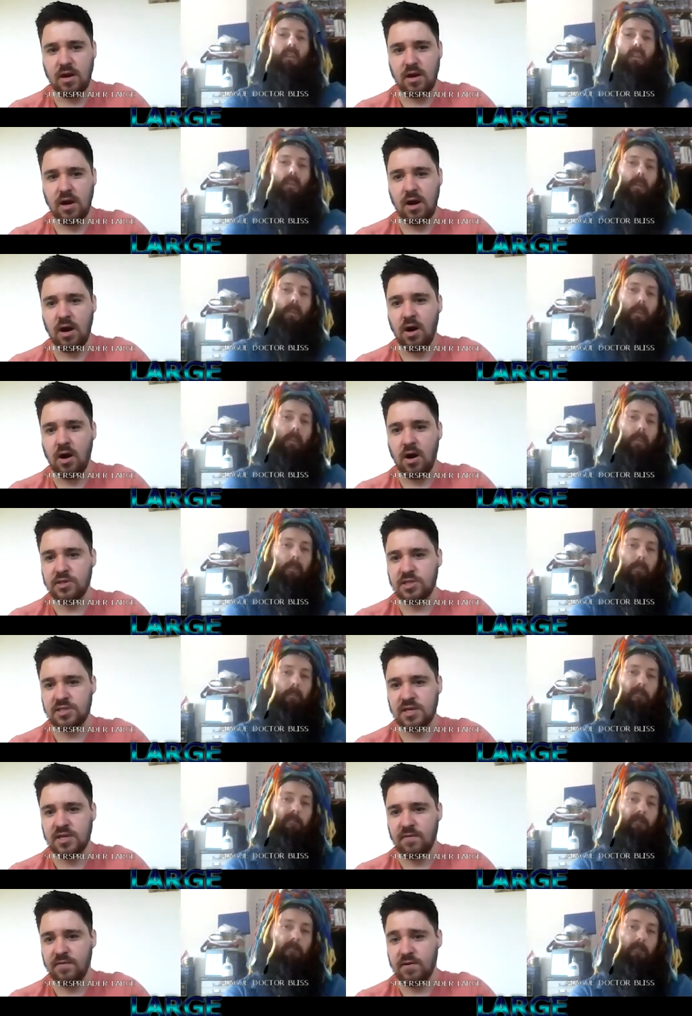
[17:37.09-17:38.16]
Speaker 1: hide yourself
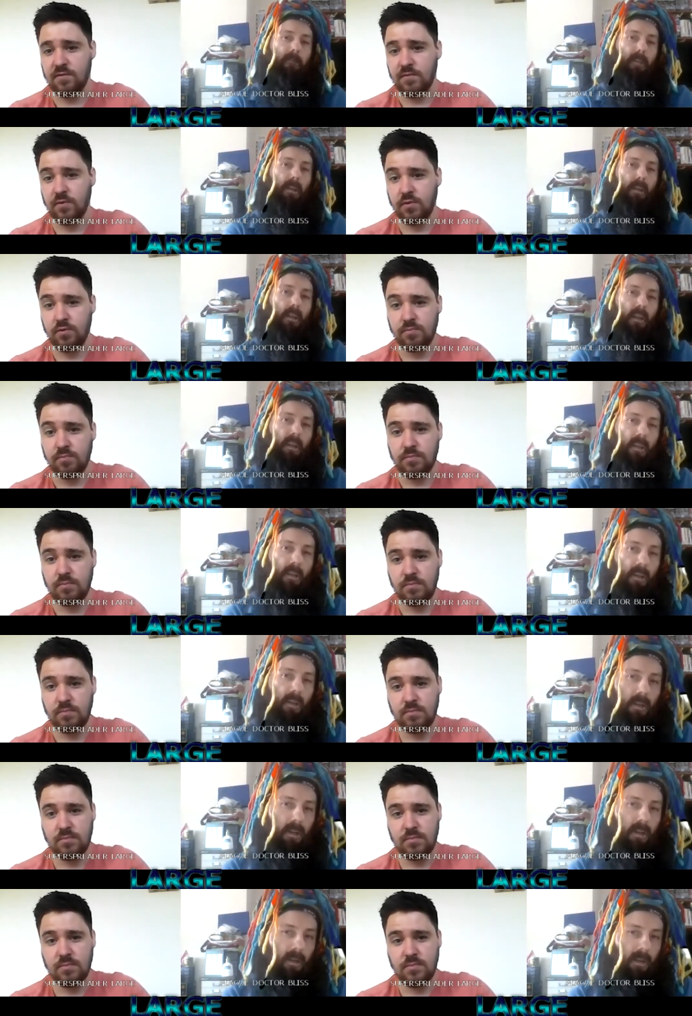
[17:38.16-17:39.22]
in a room
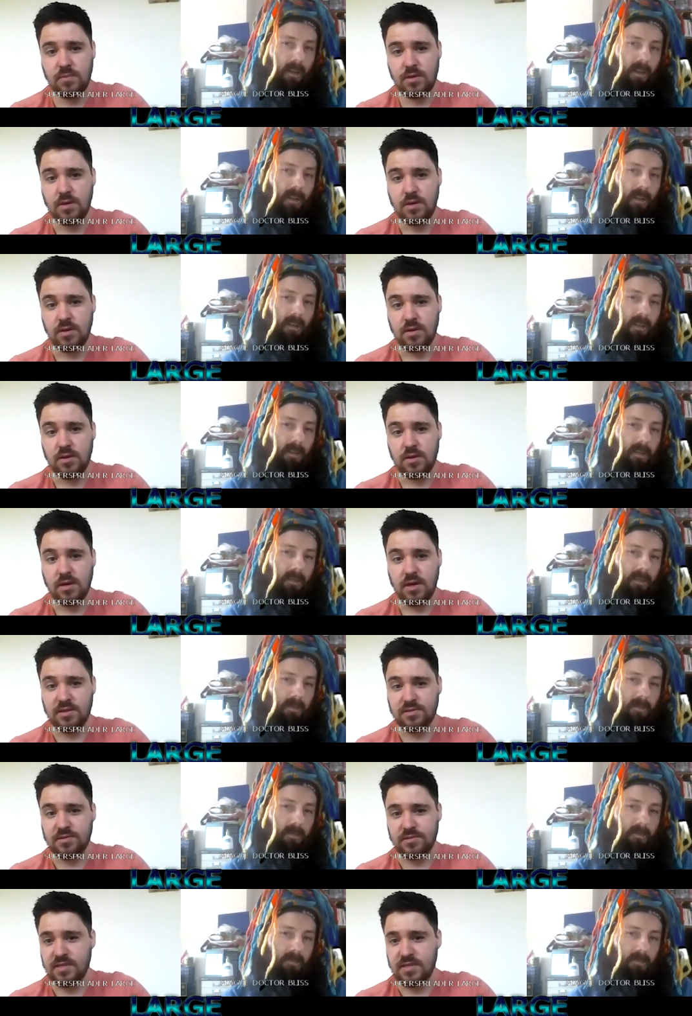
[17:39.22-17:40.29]
and
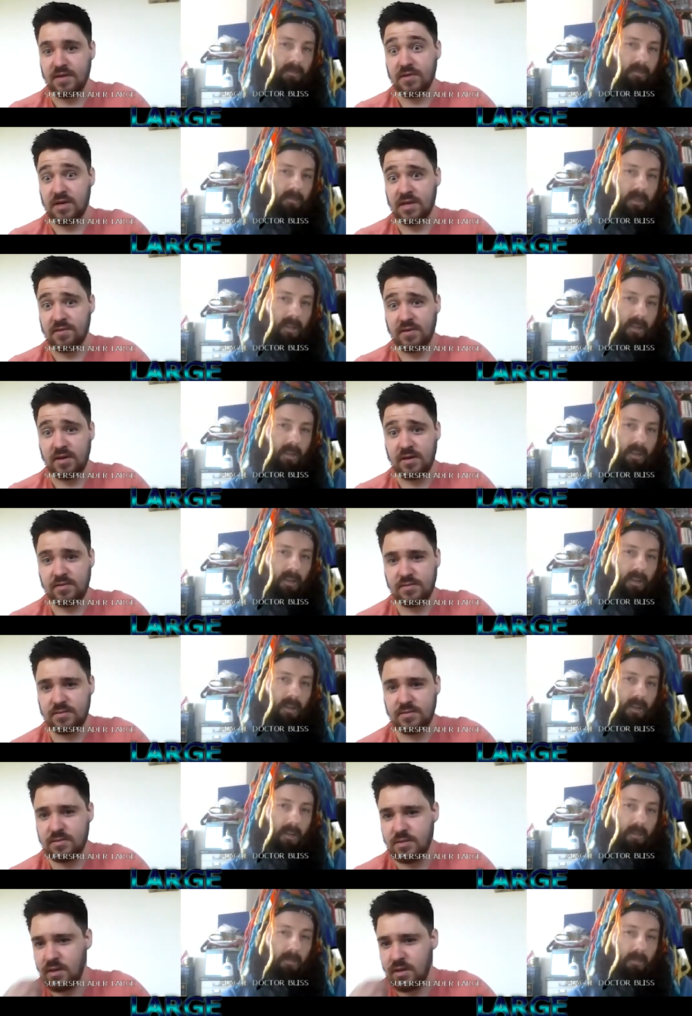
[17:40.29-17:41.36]
never leave it.
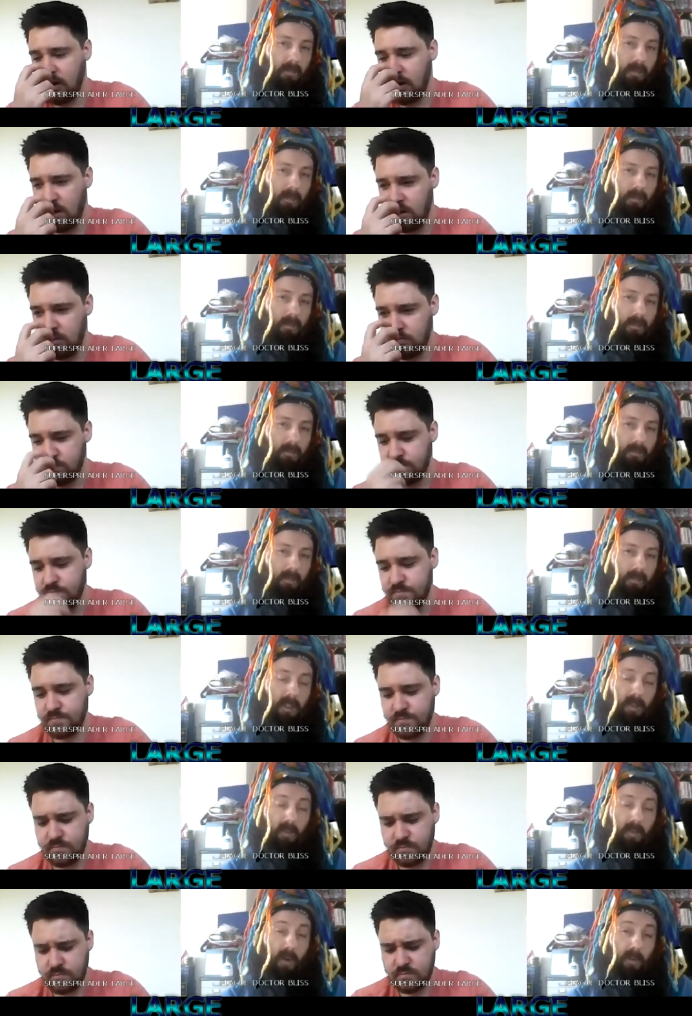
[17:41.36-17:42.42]
Um,
Speaker 2: unless you're
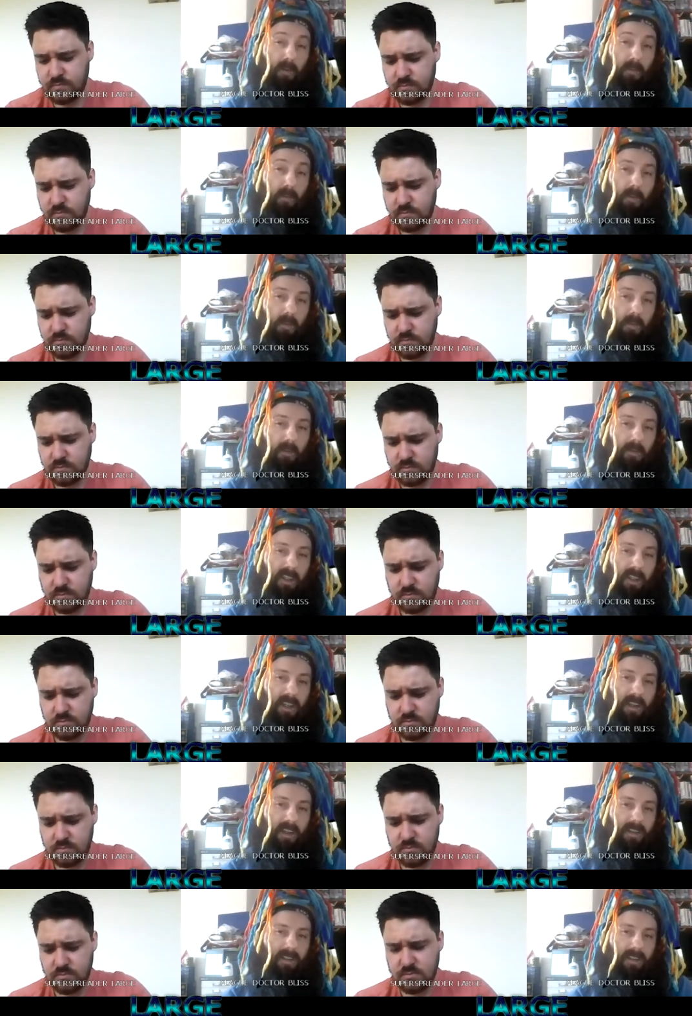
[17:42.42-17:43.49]
vulnerable.
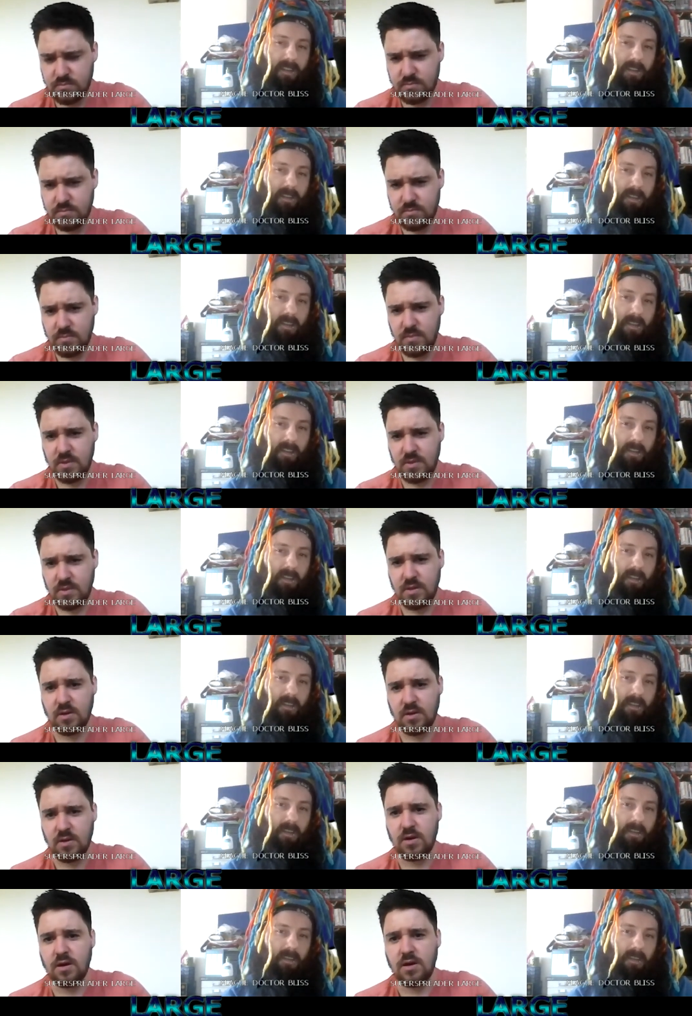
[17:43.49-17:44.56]

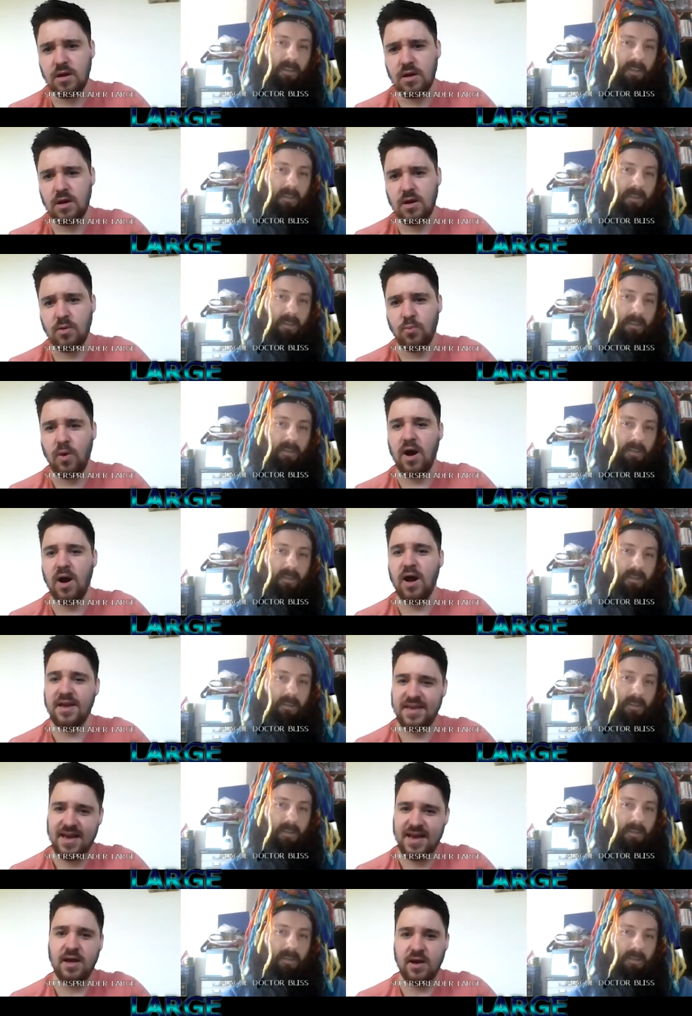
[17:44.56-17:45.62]
Speaker 1: Well, yeah,
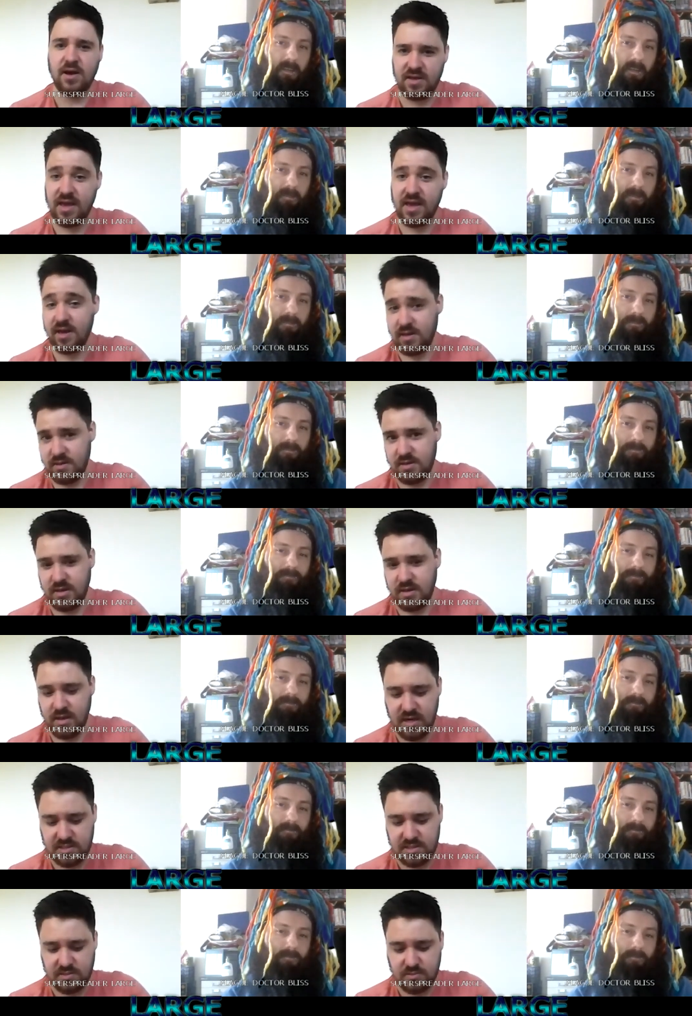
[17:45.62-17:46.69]
yeah. Unless
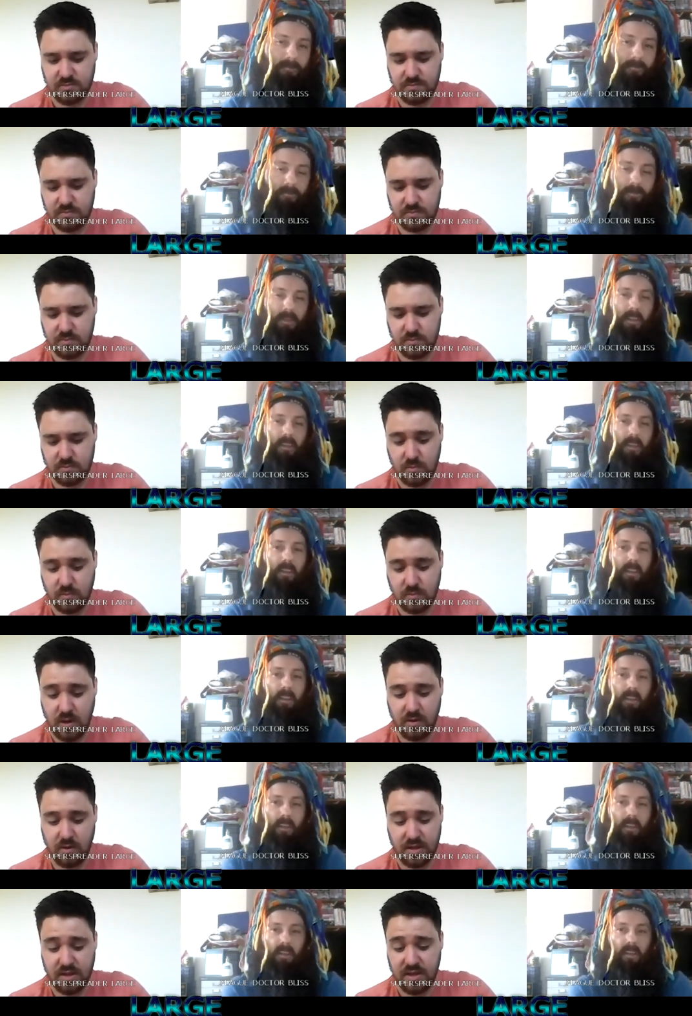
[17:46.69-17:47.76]
you're, well,
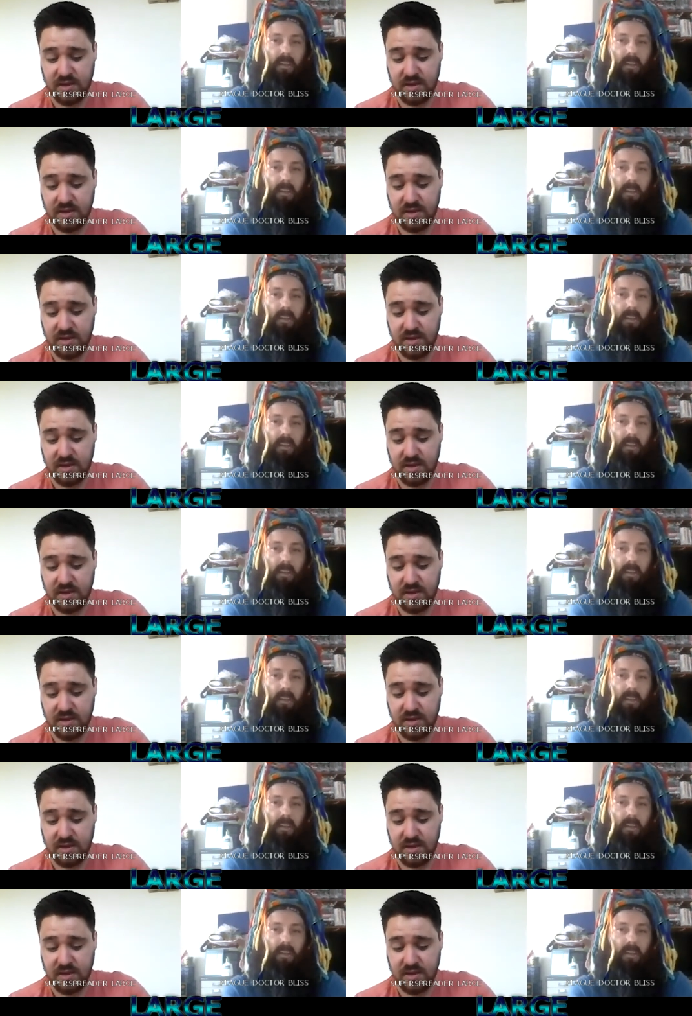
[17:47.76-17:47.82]
even